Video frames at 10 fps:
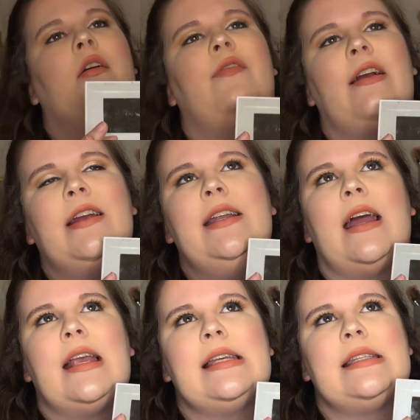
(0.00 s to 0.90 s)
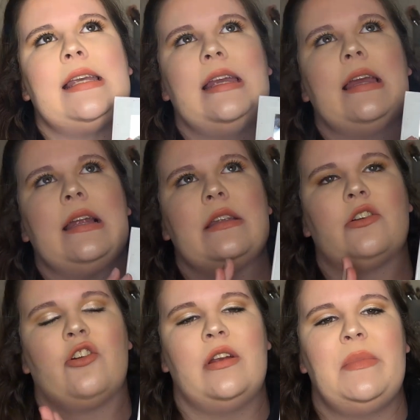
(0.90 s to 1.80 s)
very nice and
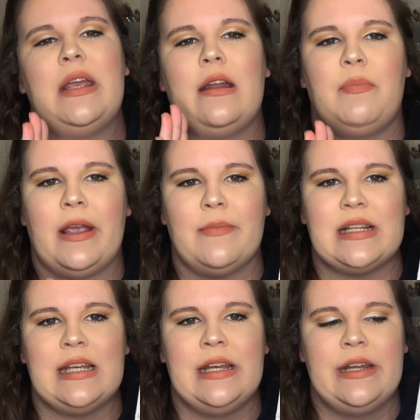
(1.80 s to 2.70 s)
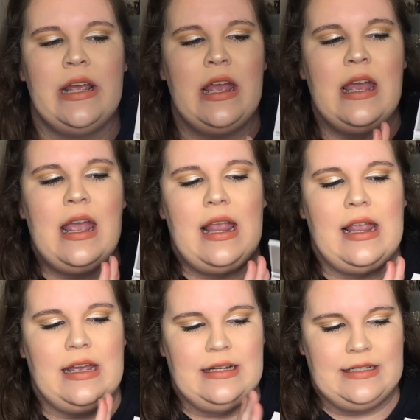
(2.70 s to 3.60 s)
creamy and pigmented,
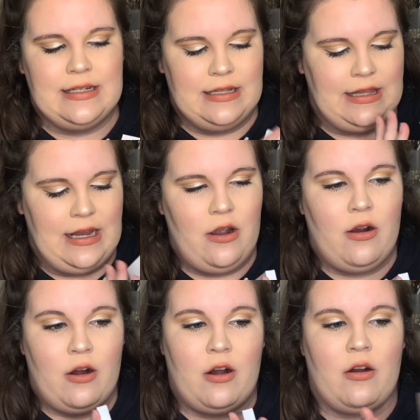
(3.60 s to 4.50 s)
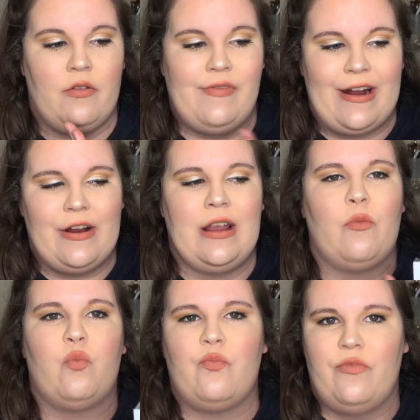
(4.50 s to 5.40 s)
and they are very
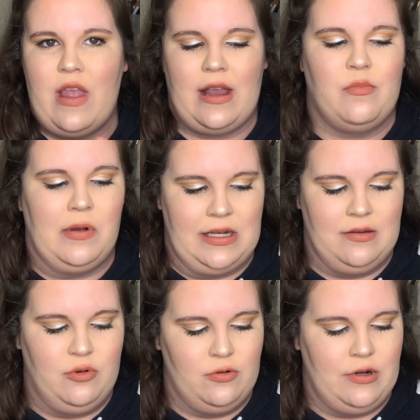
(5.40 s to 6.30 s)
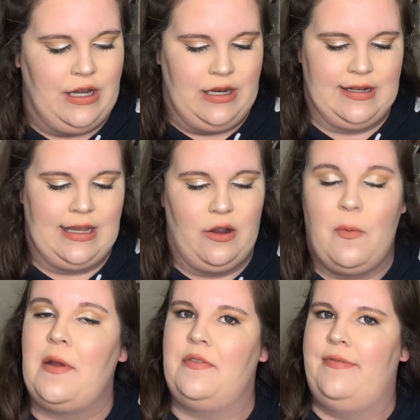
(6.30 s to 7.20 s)
like blendable, and they go
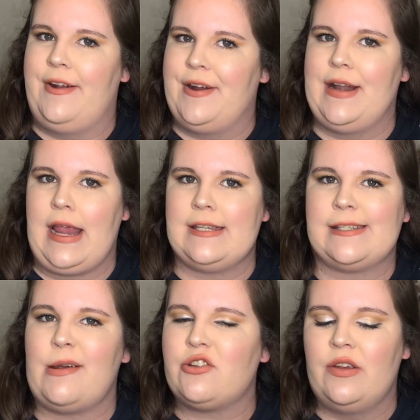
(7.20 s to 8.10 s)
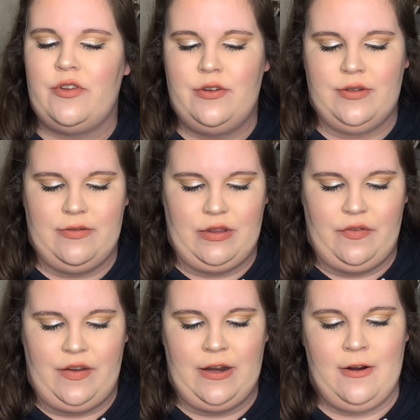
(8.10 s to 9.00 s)
on very nice, especially if you use it with a
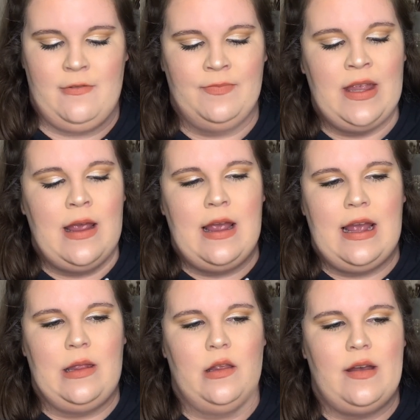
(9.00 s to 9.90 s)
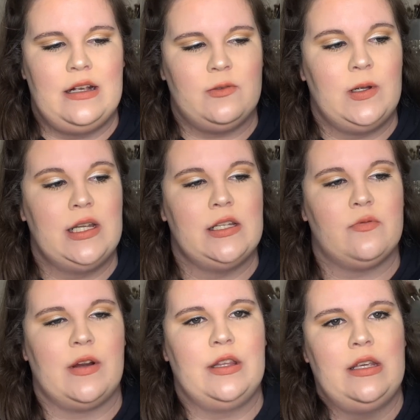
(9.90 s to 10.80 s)
finger. And the last one is
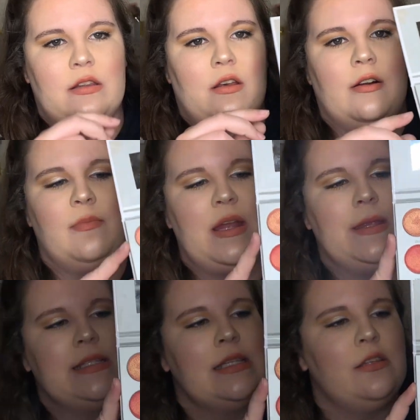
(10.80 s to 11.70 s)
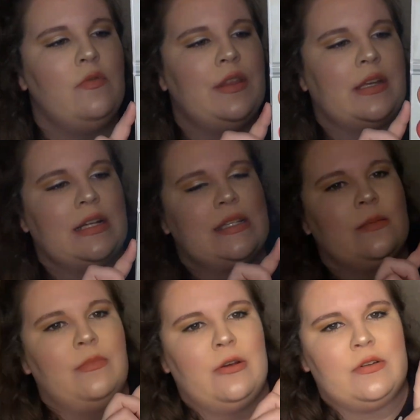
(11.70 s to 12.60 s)
Ring the Alarm, and this is the one that gets the
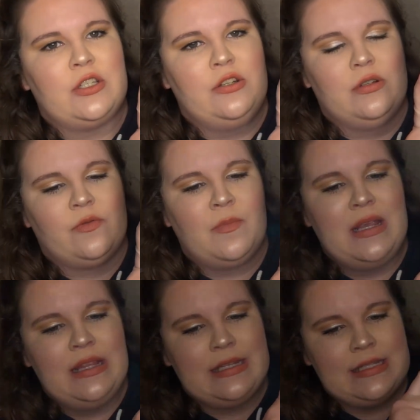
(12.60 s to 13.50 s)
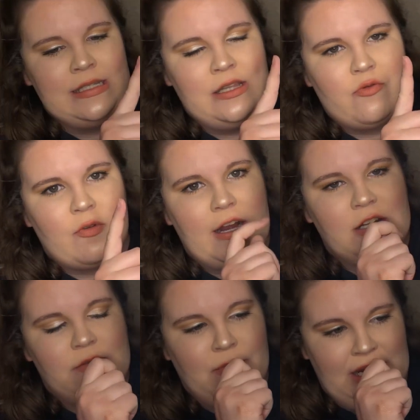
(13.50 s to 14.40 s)
most use for me. This is the red
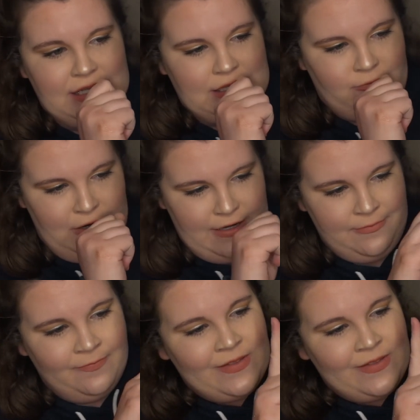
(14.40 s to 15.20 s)
based one.